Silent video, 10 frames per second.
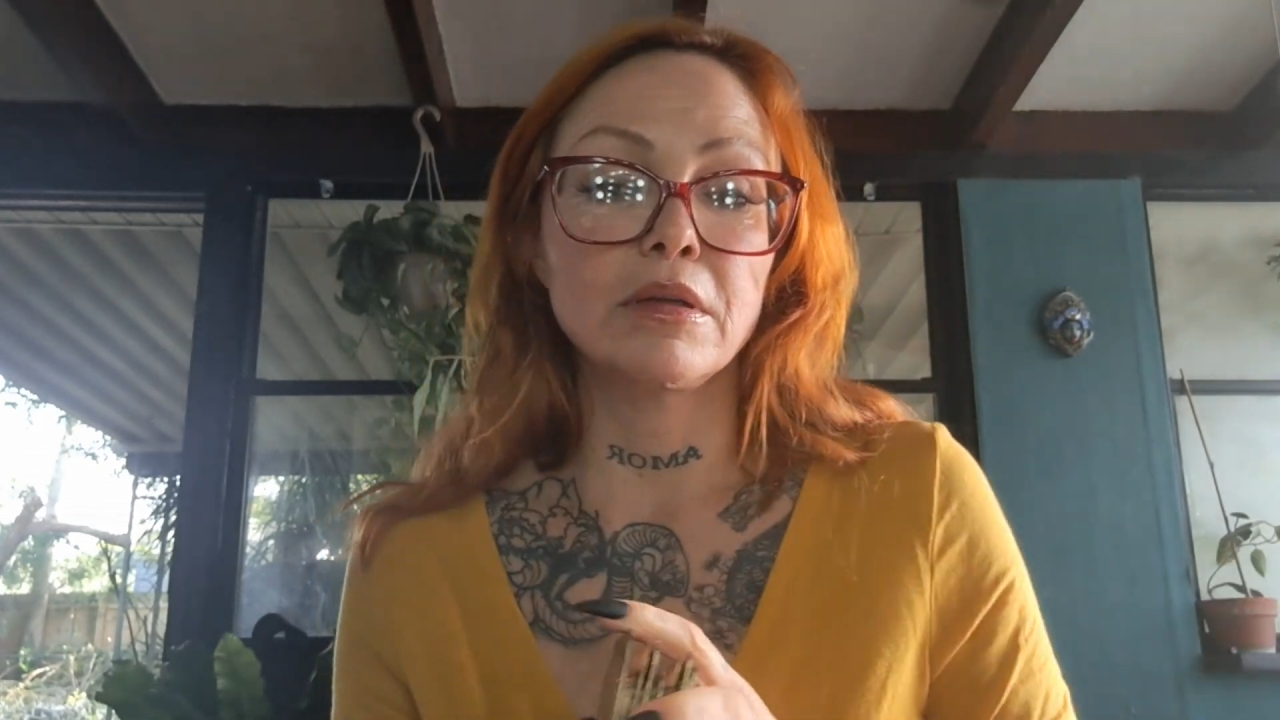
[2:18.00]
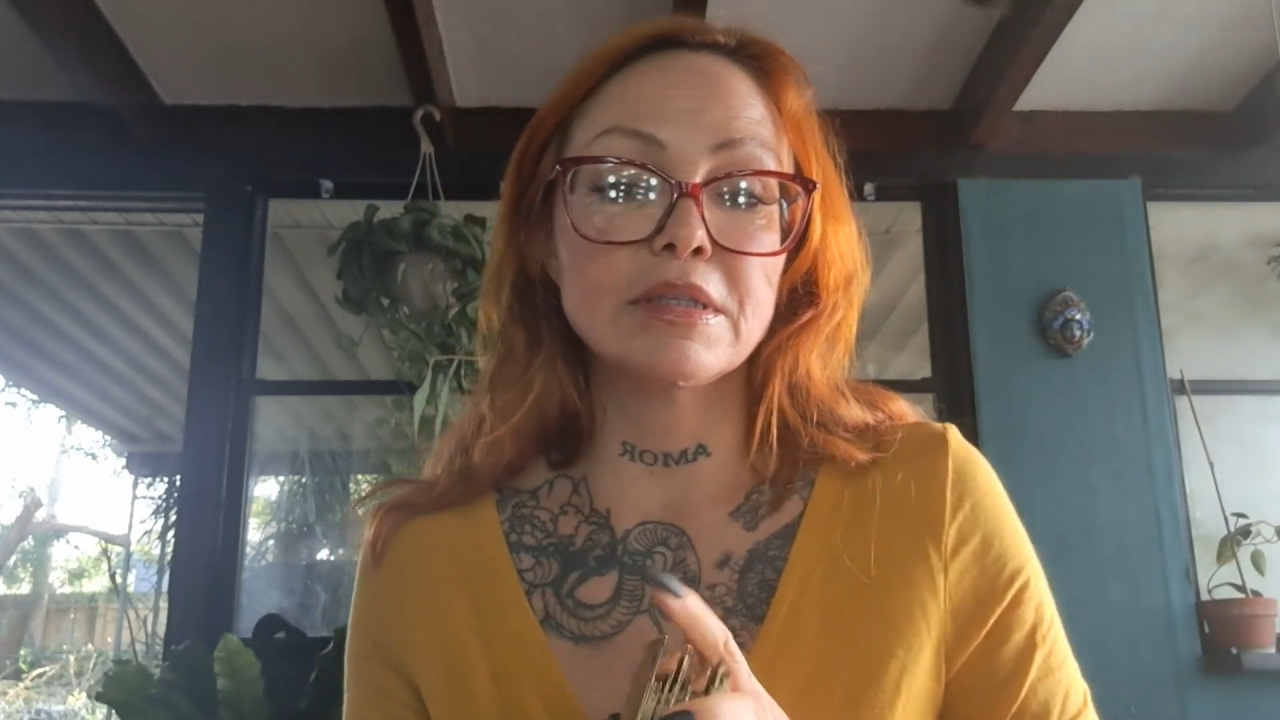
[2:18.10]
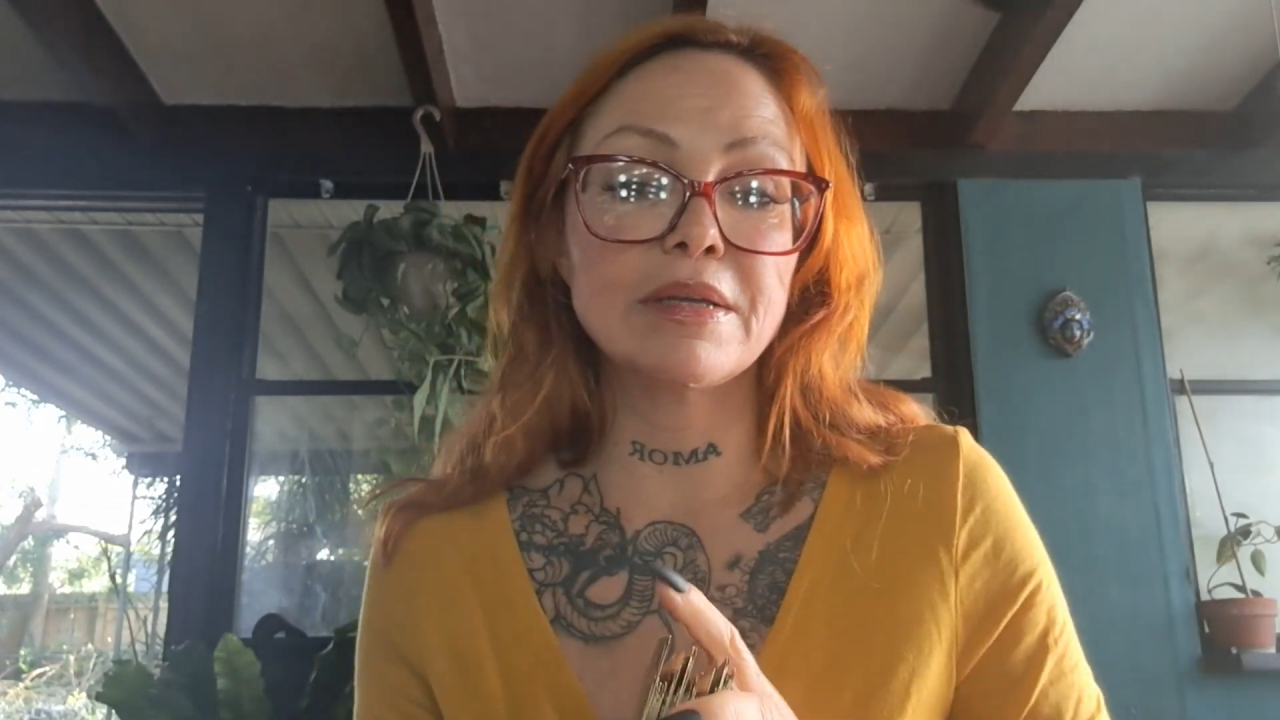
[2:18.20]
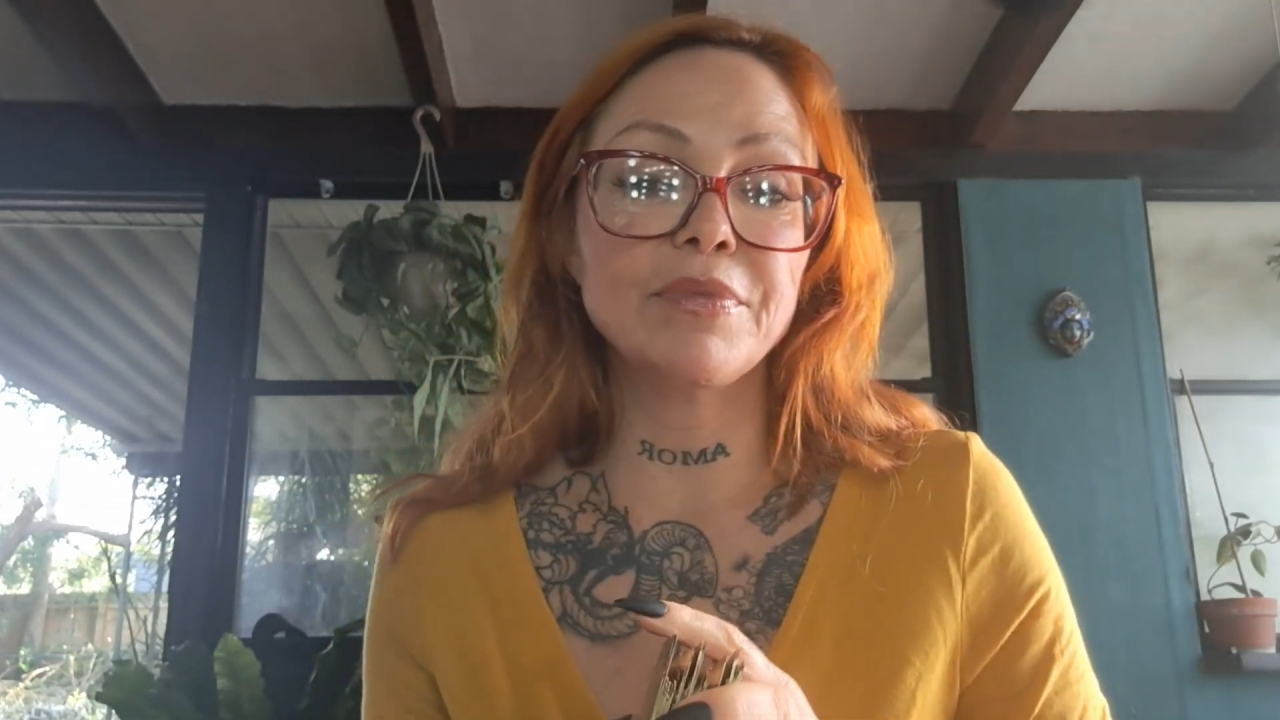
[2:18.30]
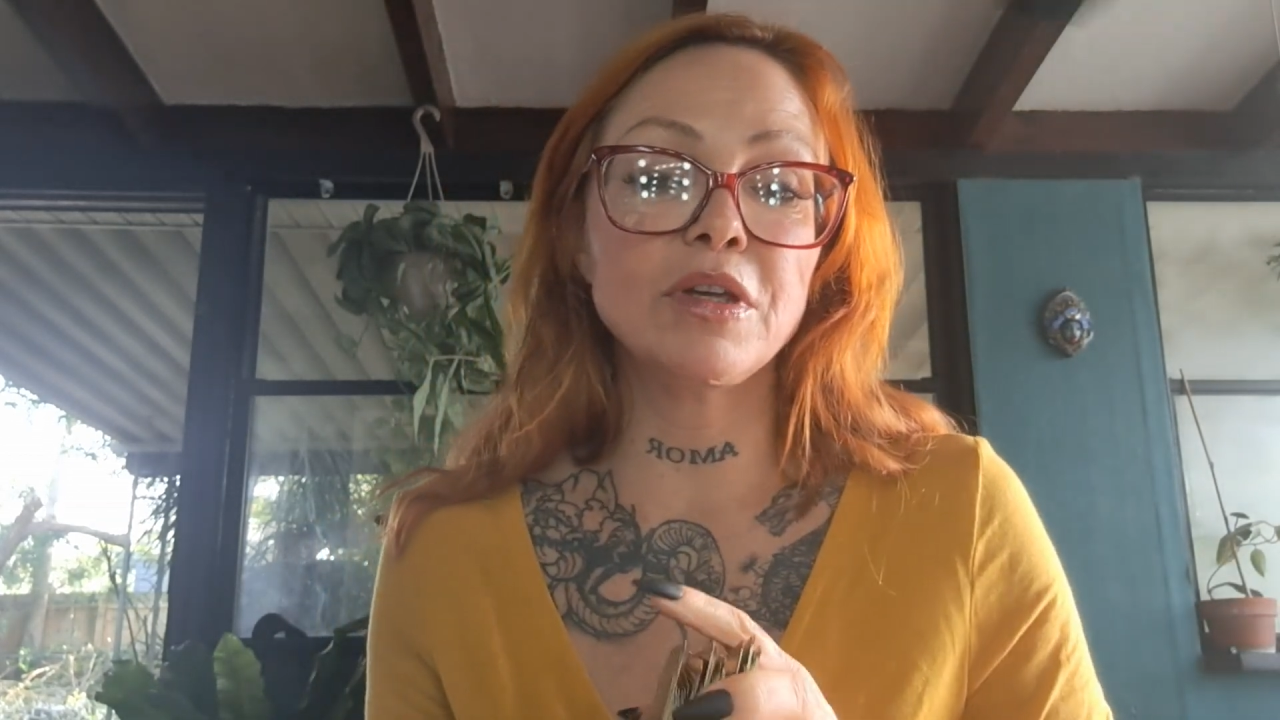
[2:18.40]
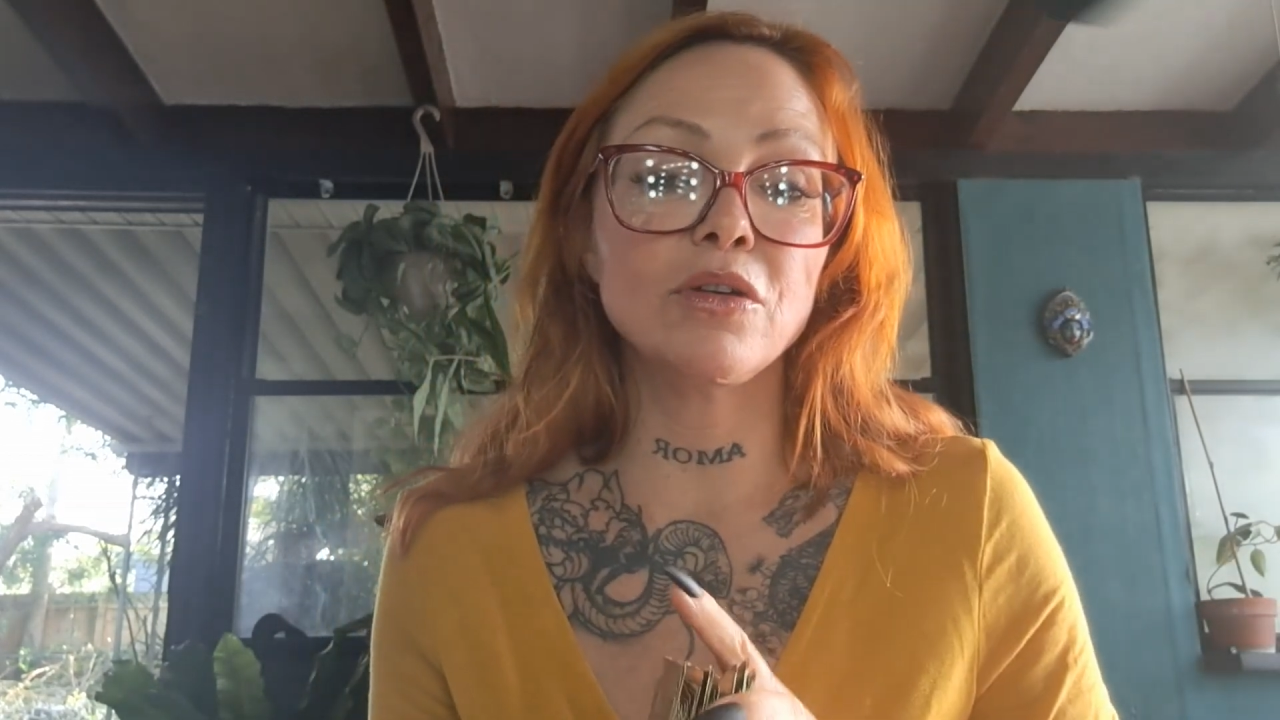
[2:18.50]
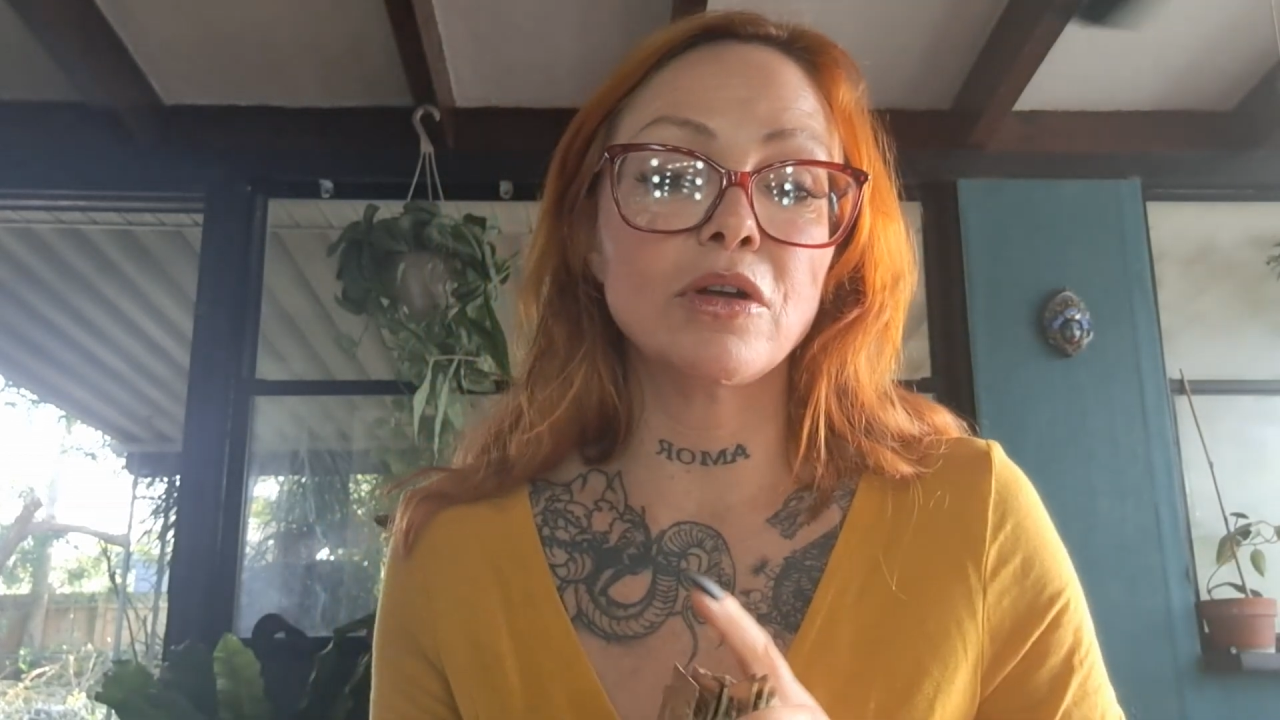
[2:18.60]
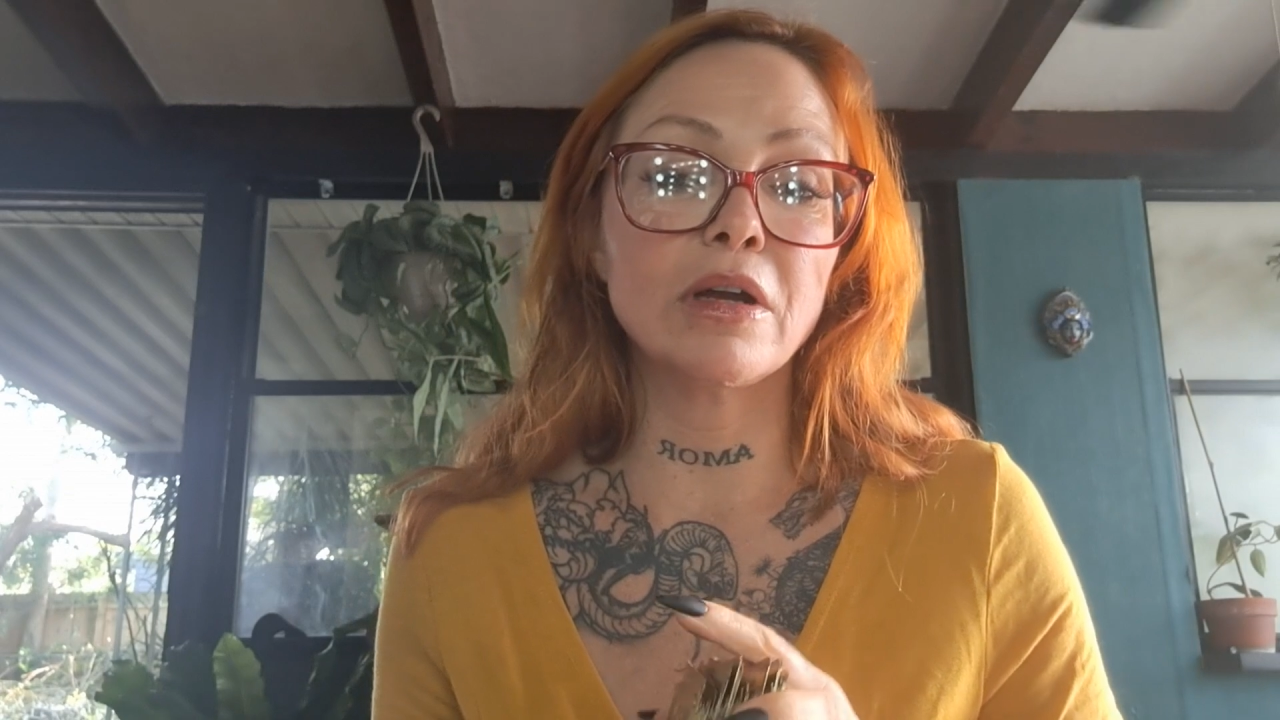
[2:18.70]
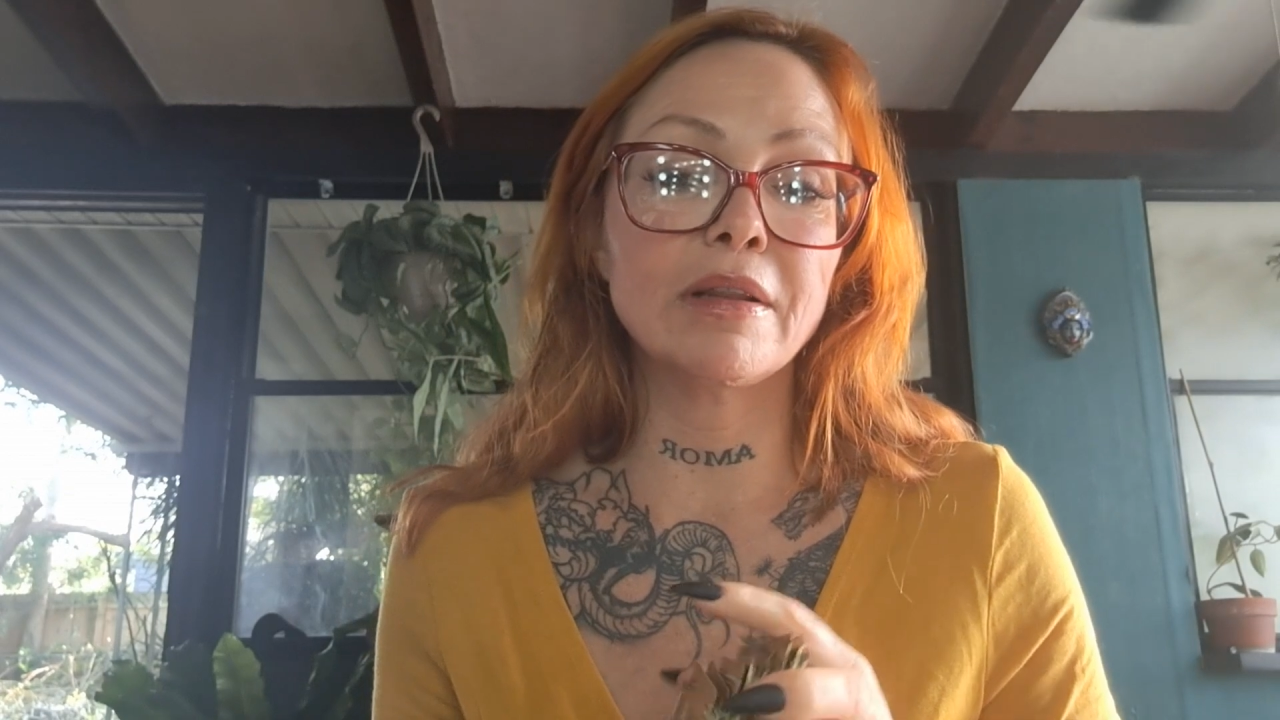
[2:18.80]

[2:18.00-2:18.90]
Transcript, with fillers: Something you're not